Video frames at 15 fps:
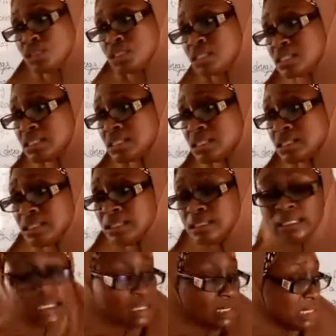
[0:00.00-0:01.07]
it.
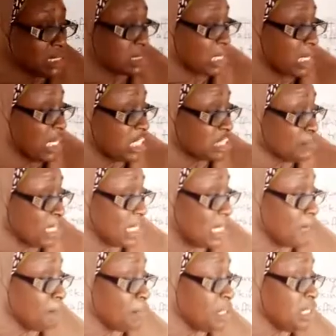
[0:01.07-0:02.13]
This enlightenment
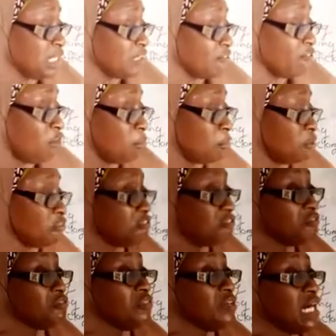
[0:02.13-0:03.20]
can be in the form
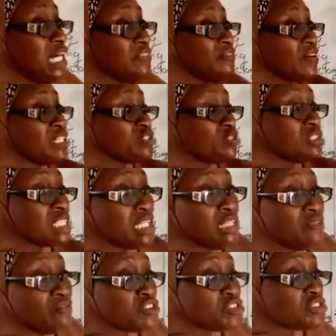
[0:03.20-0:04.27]
of adverts on
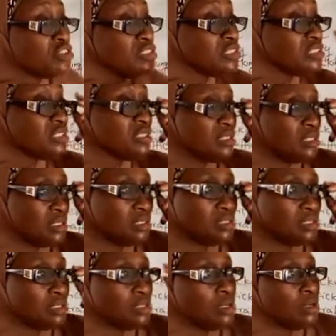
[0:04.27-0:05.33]
television,
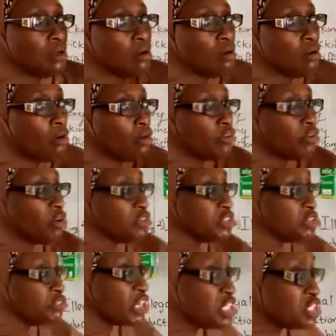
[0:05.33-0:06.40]
or on the
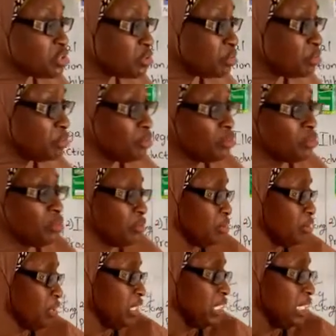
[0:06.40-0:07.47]
radio,
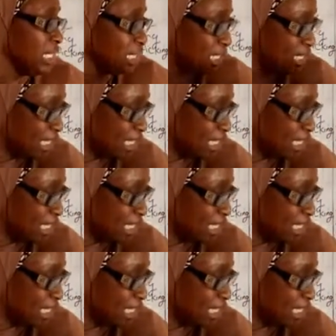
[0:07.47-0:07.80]
in the